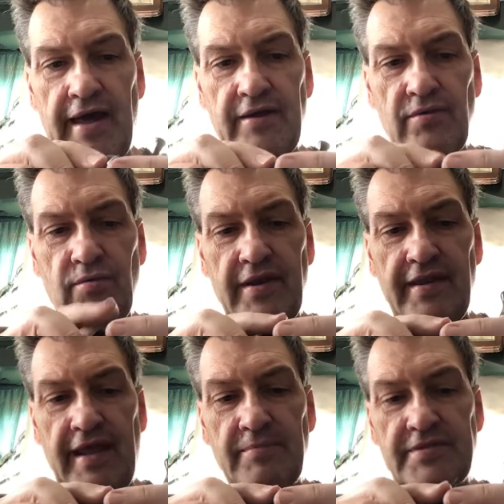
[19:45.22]
don't know what
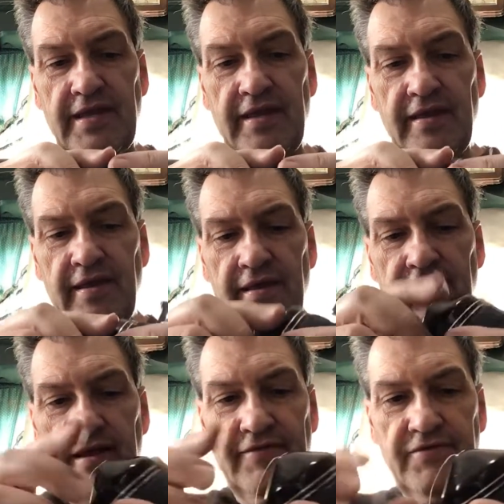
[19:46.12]
names they
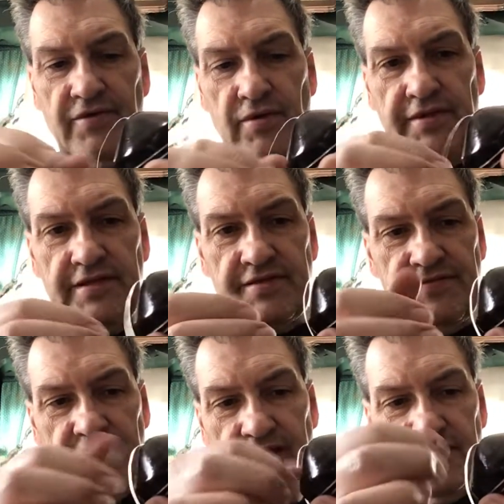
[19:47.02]
give to all these
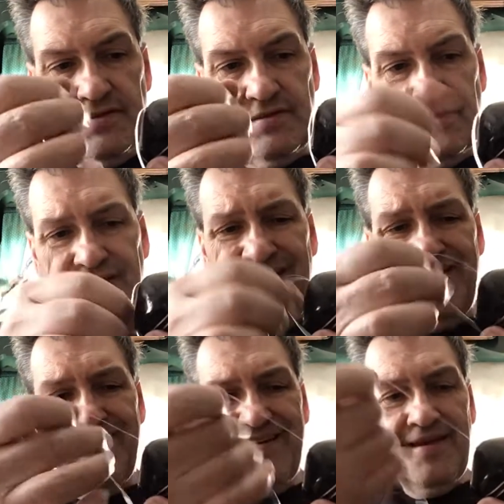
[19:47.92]
things.
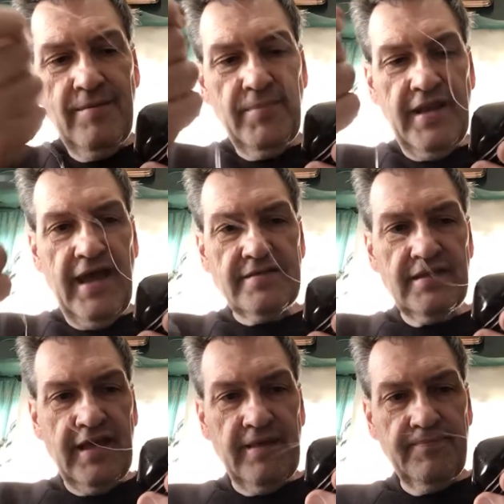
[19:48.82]
But it has a
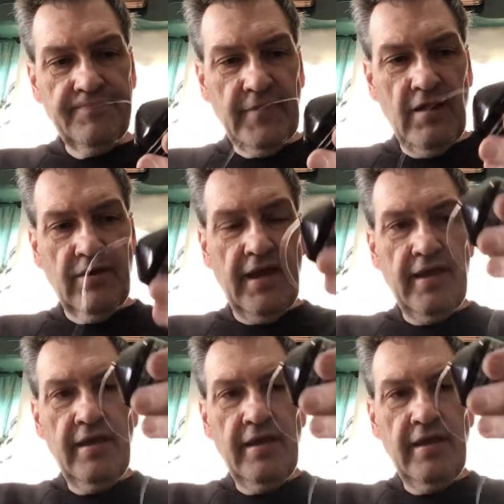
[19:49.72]
name. Okay.